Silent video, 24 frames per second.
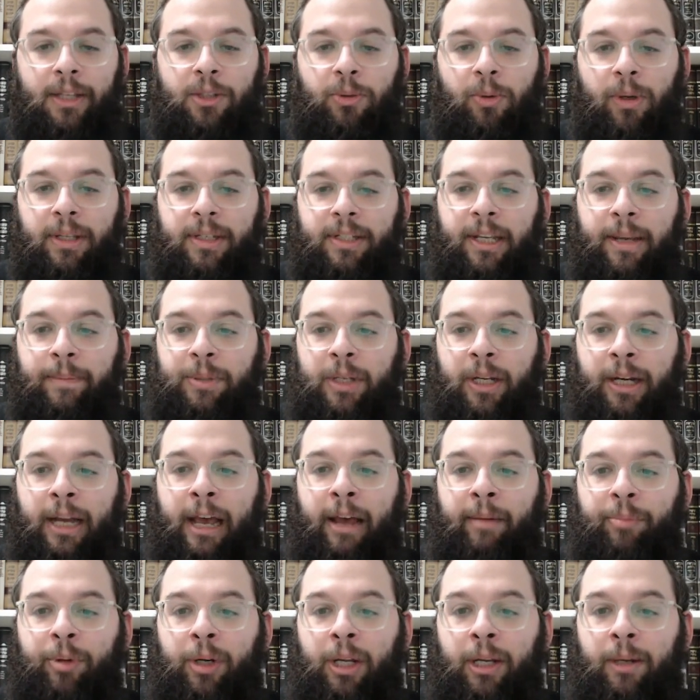this keeps on
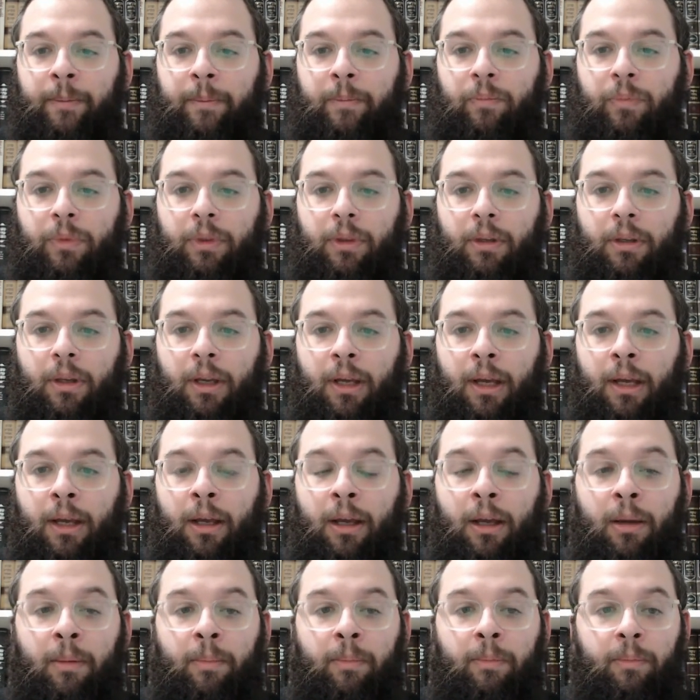happening,
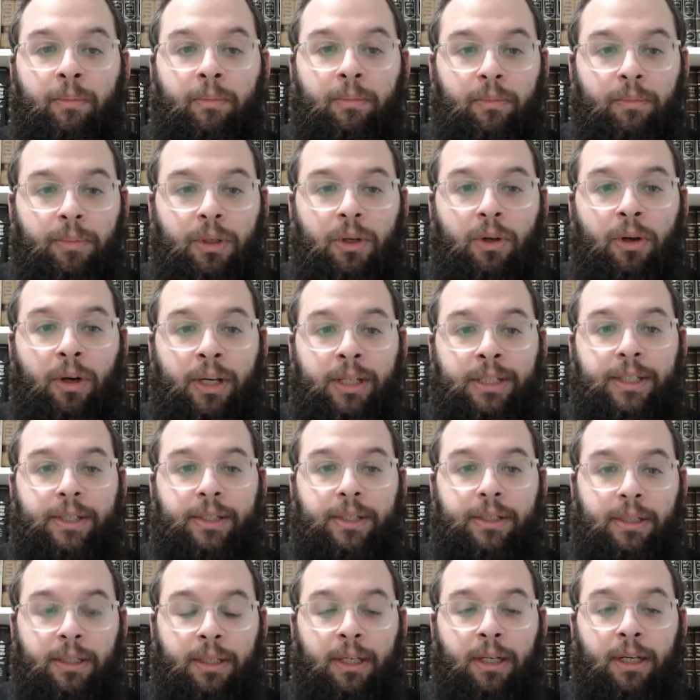
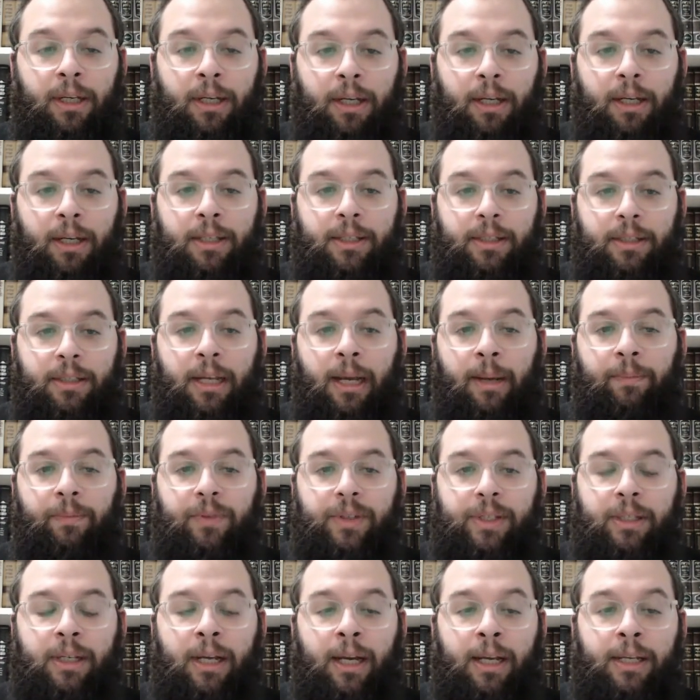because it's to
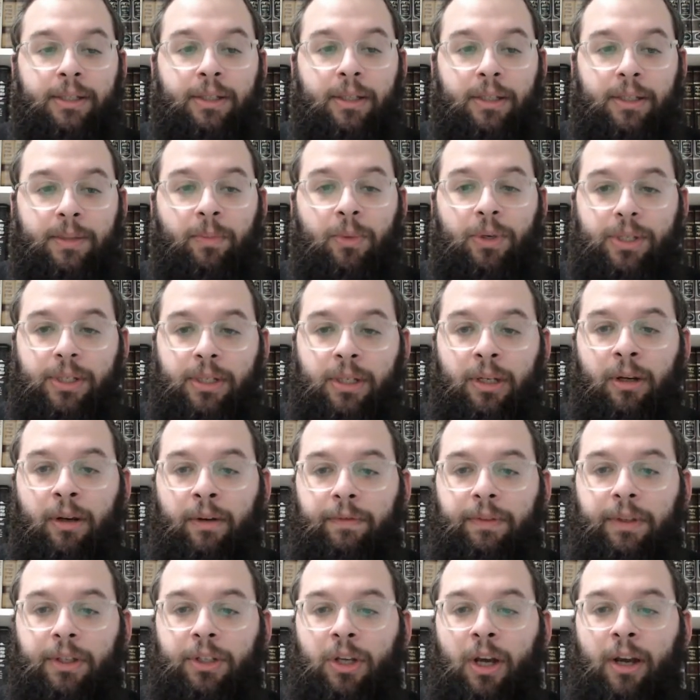emphasize this musig
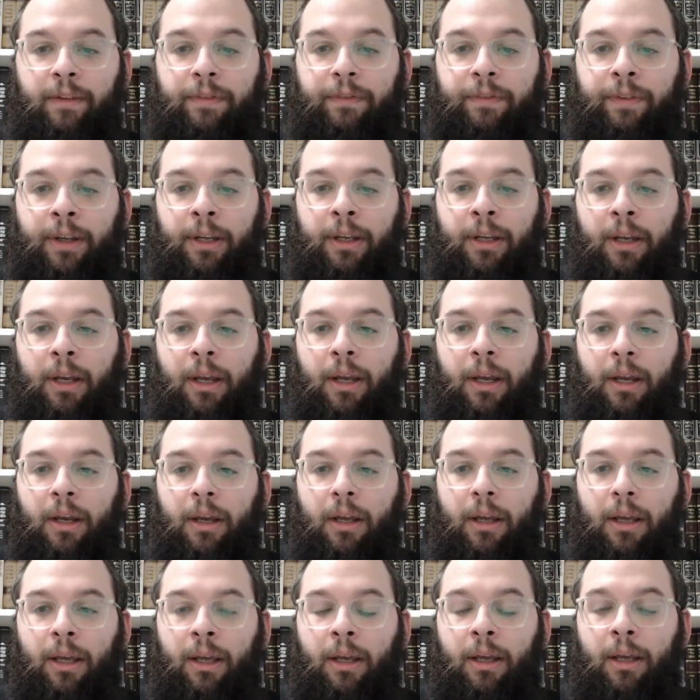of the yofi
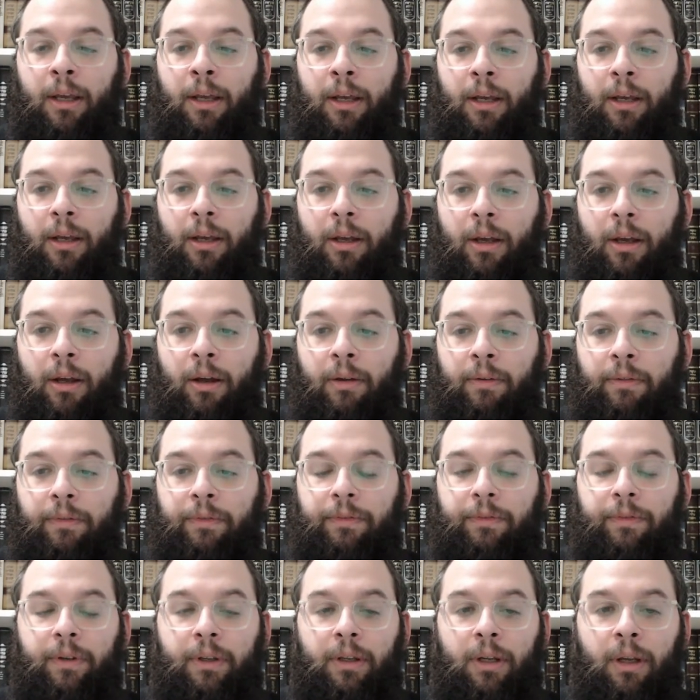
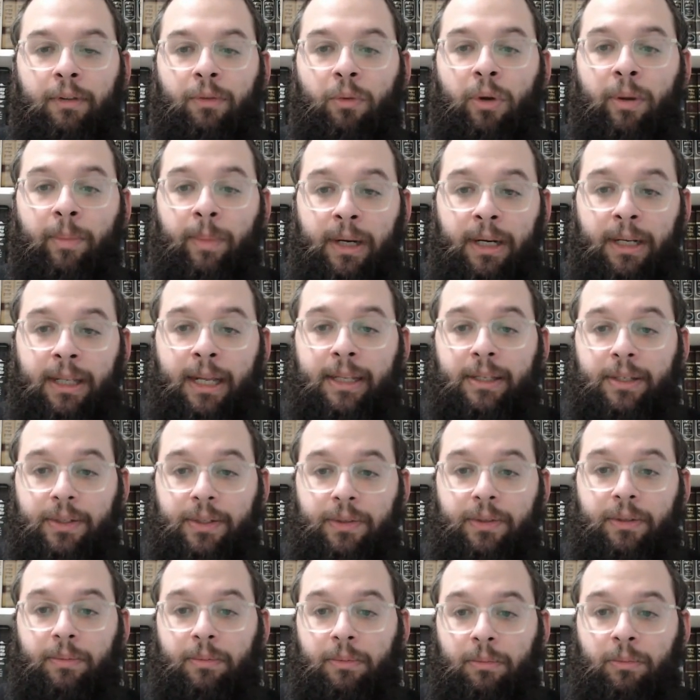of women, and
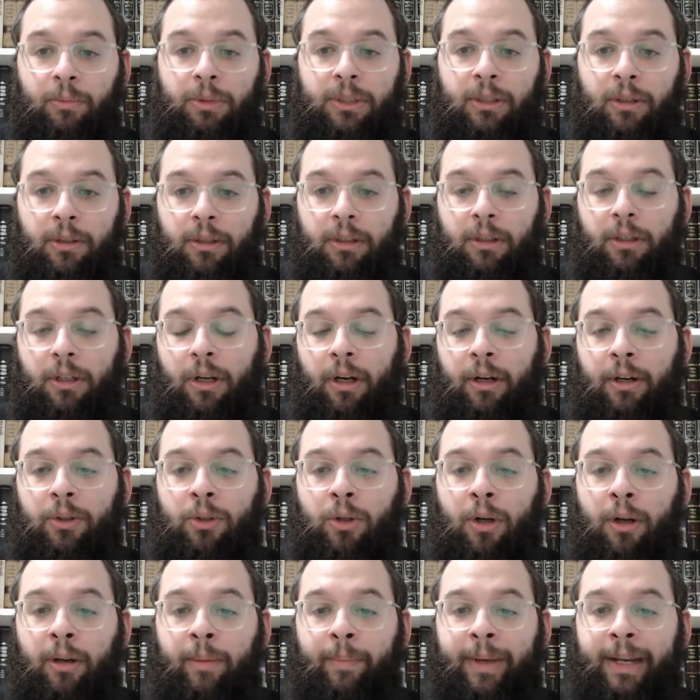that's we're still
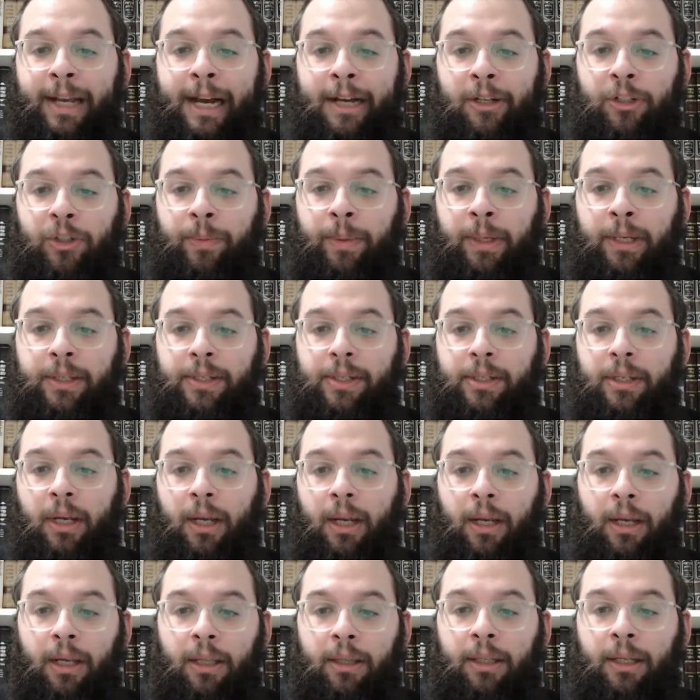talking the Gashmias,
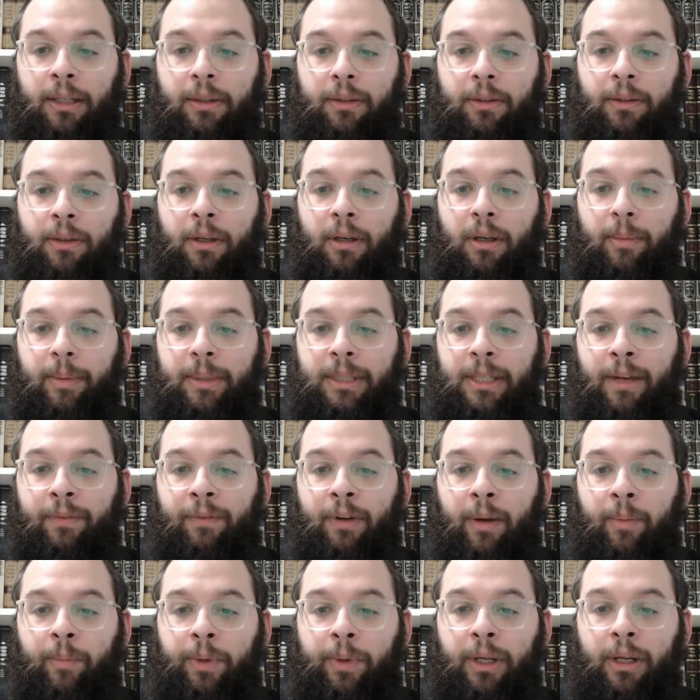that
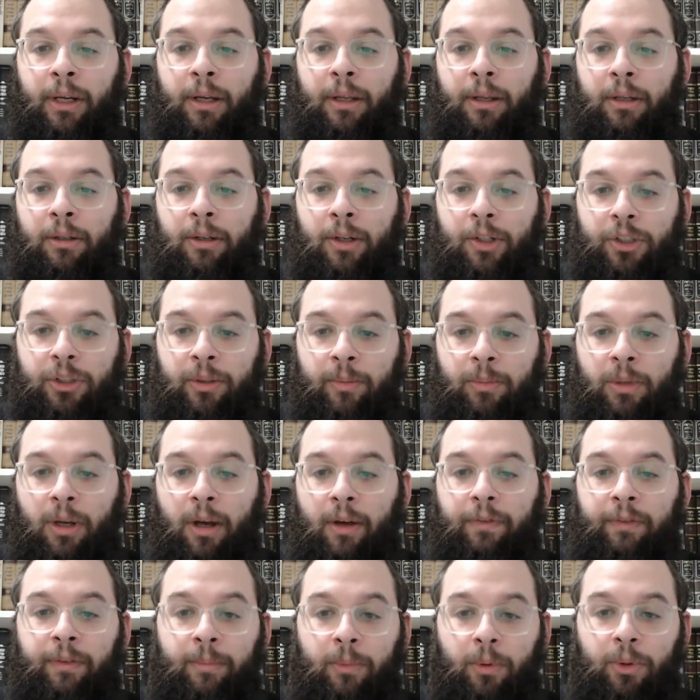Teva Bria Anoshim
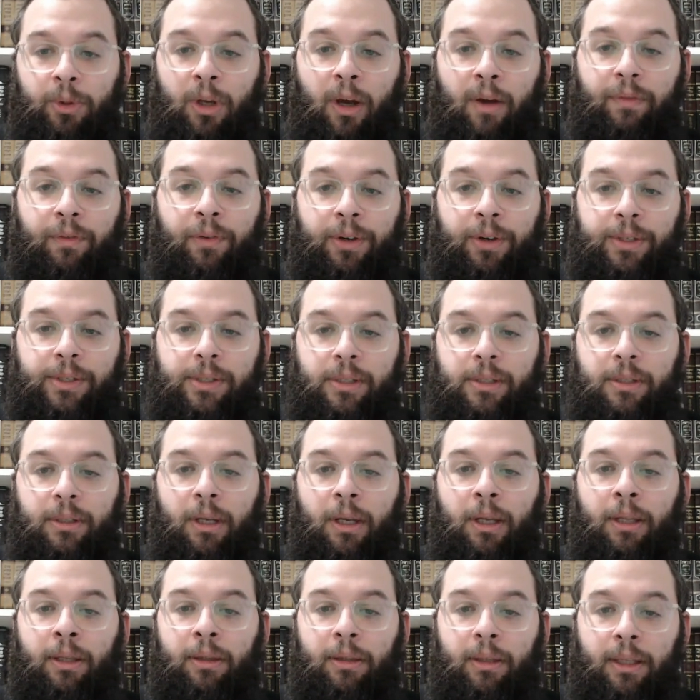Yafim or Yafis,
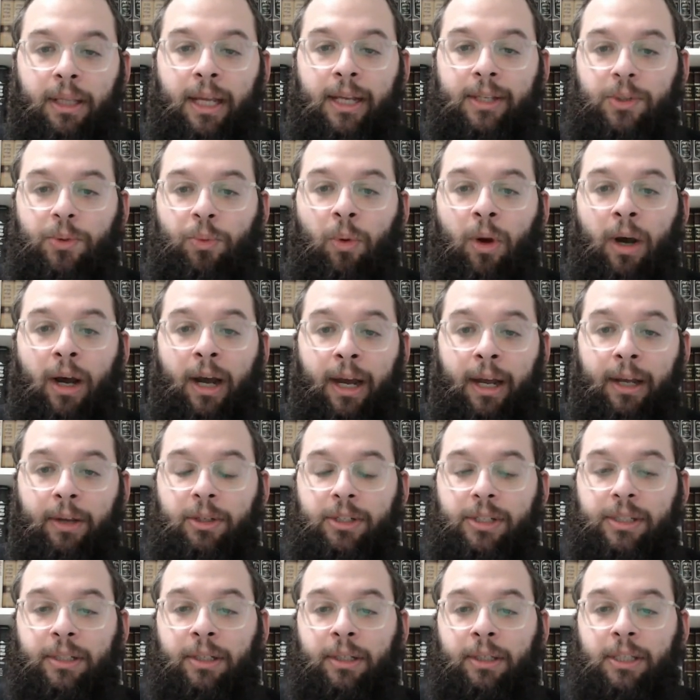and that's why
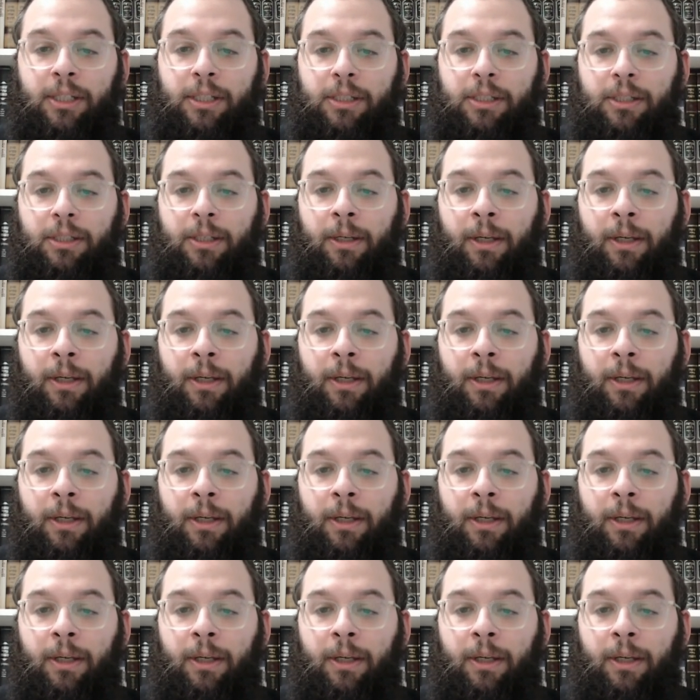you see this